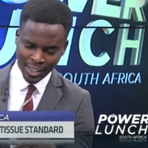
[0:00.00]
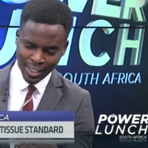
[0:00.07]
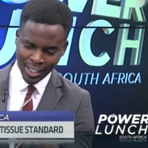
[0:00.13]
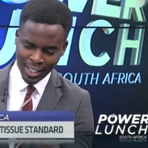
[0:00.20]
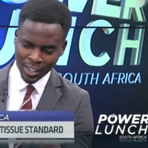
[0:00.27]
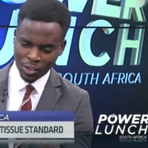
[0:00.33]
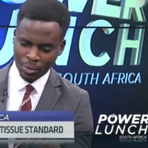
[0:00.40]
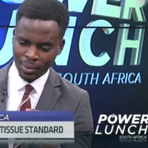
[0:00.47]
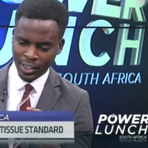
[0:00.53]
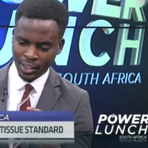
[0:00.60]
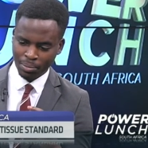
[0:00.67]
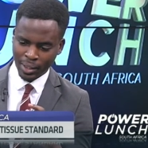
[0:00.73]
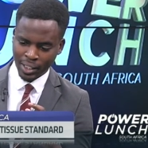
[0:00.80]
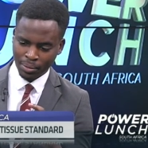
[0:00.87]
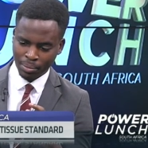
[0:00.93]
arguably
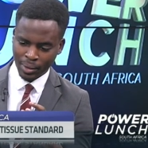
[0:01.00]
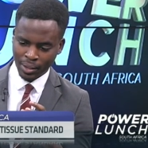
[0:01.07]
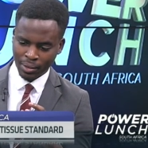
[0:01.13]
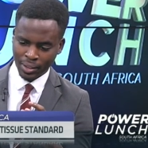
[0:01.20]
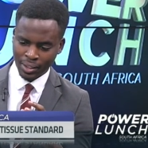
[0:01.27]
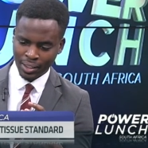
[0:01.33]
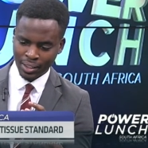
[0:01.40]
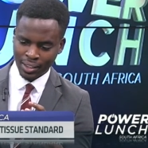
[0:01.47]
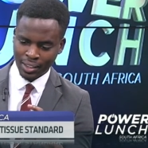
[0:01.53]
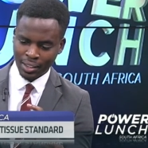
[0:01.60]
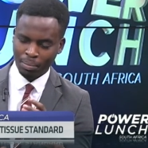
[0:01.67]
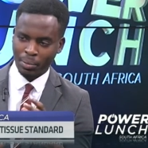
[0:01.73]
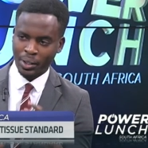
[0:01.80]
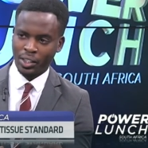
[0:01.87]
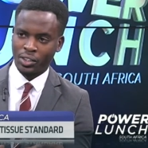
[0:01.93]
my, my the, the,
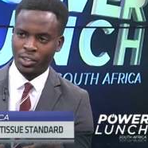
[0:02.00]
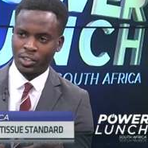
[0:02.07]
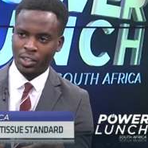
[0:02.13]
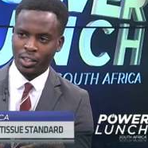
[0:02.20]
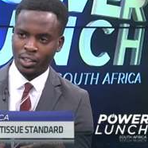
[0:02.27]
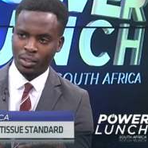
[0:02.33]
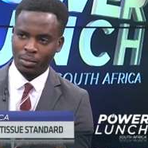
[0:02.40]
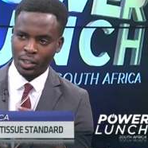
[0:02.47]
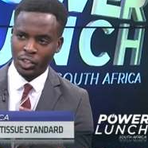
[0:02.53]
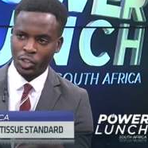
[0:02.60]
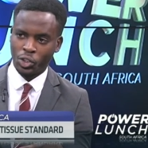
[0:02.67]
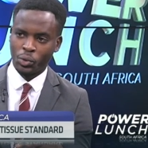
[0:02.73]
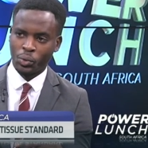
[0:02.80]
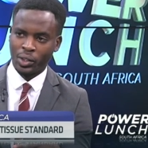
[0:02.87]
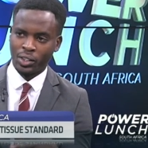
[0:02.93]
biggest uh,
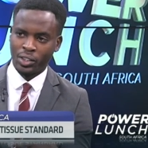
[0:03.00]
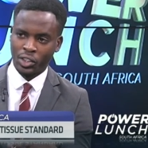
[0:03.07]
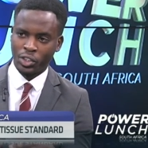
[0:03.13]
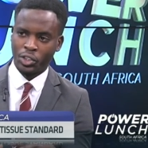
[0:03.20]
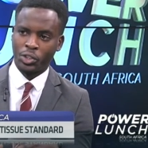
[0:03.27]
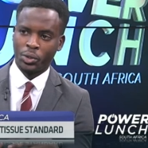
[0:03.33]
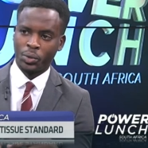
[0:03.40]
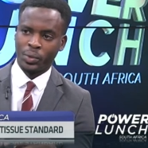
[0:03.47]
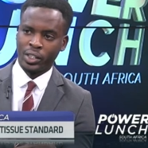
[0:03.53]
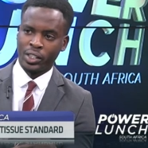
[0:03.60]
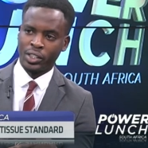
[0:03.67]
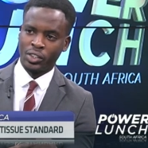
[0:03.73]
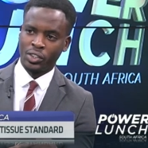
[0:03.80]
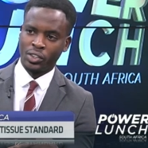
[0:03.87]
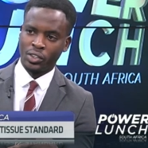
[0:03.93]
issue with tissue
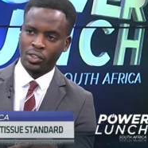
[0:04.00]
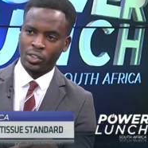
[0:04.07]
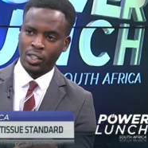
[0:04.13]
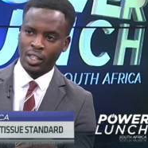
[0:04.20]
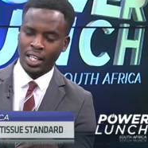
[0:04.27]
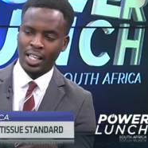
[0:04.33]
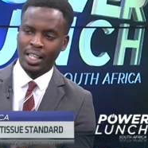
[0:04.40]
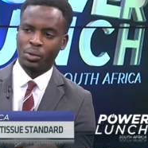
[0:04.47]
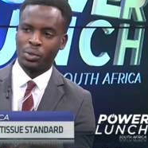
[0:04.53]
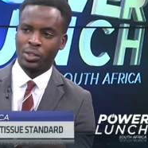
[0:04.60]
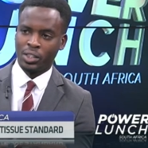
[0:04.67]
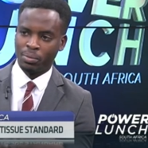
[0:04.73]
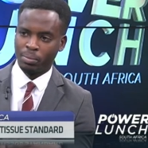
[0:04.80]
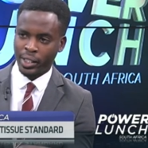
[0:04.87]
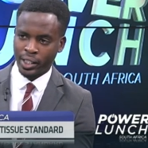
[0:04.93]
is how
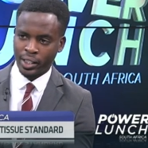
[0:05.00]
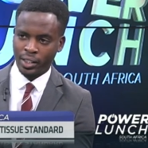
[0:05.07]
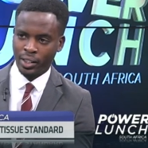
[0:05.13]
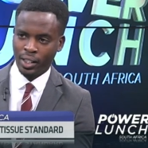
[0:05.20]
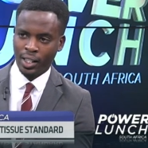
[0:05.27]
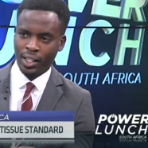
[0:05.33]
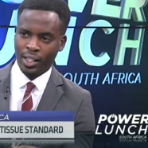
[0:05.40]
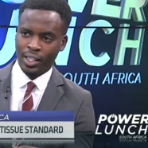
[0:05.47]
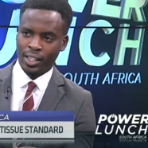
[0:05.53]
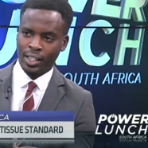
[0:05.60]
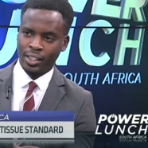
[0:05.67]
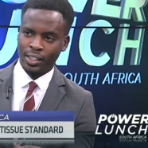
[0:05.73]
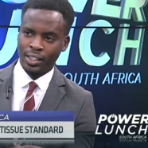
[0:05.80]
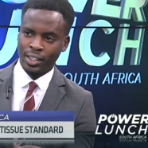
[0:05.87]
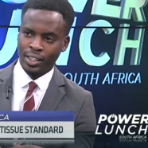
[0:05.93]
it's made.
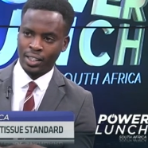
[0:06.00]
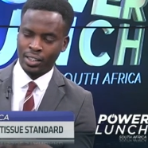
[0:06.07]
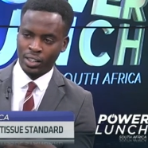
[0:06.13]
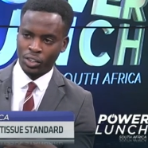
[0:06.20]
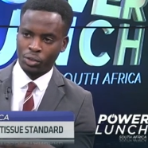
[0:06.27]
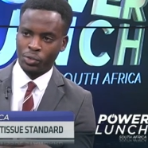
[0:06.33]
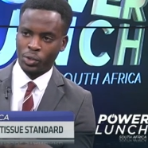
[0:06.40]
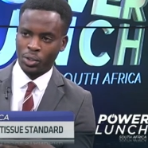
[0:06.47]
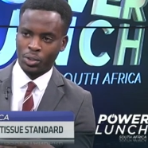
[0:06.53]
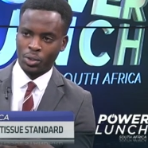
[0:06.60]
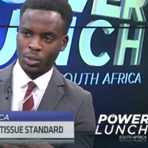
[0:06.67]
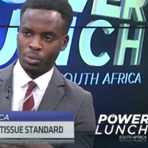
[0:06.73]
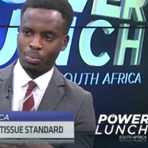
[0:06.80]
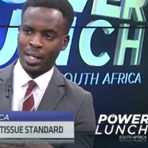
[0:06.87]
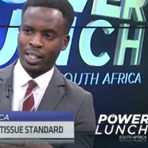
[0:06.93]
And uh, this, of course,
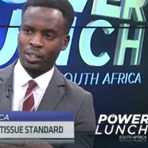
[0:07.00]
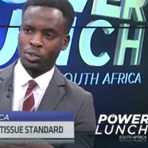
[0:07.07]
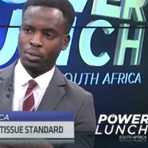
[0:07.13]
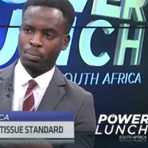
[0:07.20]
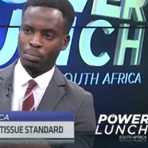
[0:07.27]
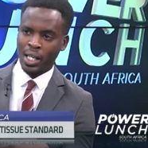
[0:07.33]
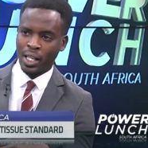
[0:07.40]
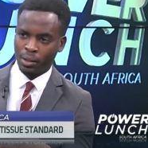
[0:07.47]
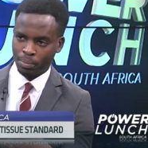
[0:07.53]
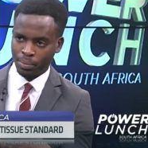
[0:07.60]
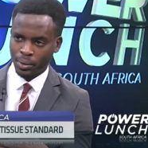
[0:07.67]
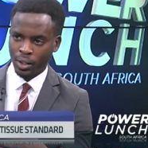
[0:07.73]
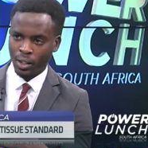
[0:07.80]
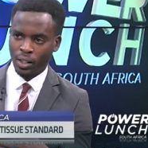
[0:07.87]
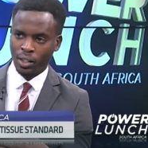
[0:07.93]
goes back to the pulp,
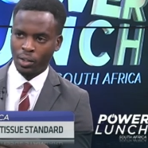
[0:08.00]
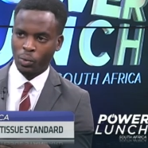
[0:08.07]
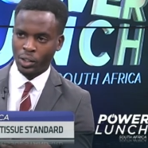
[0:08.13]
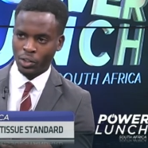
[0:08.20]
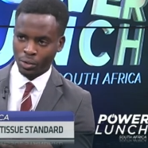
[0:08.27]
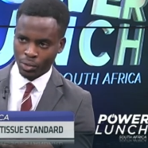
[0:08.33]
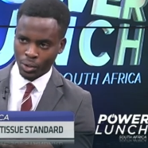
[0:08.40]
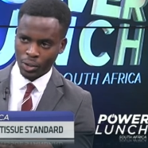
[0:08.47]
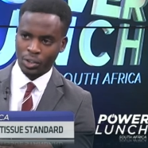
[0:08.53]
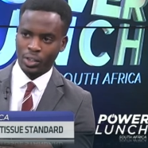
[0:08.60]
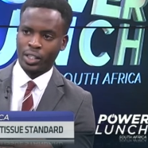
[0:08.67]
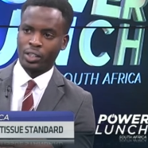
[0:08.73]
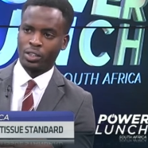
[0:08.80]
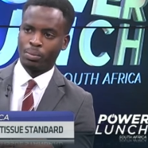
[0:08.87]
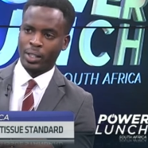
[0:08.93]
which, of course,
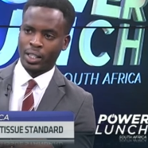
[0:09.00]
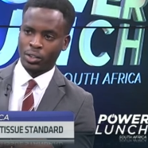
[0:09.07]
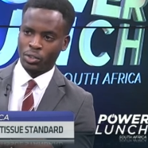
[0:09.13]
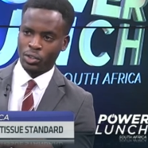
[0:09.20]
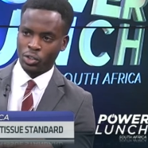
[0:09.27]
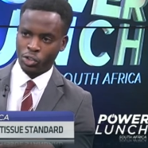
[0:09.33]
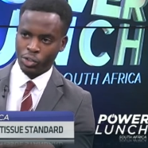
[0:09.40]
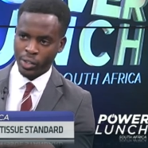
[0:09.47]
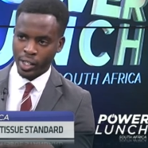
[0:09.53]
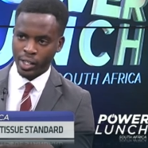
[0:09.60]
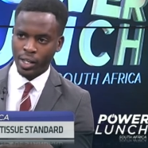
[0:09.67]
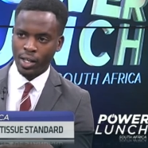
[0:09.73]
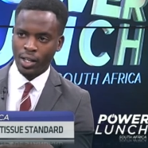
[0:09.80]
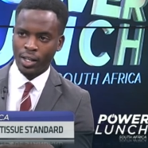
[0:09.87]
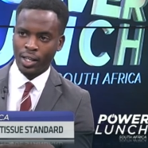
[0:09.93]
dates back to the tree.
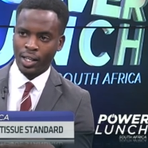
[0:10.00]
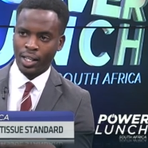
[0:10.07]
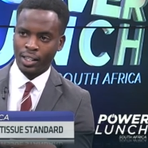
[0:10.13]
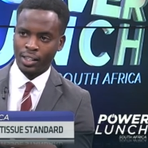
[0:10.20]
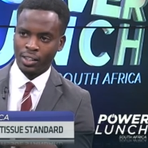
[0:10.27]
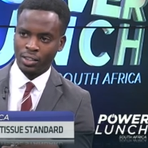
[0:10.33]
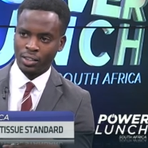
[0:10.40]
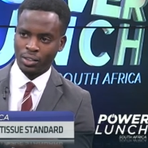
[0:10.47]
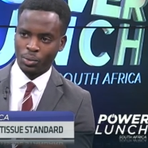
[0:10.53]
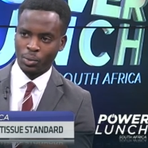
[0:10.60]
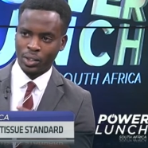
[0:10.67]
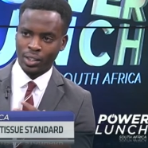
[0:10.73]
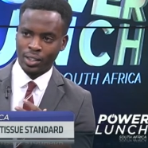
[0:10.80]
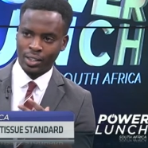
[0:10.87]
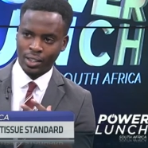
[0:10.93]
And
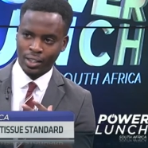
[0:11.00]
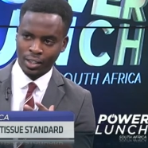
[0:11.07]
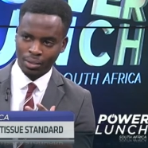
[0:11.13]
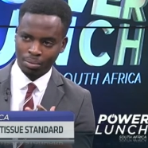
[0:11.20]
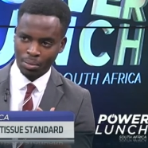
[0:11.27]
with uh,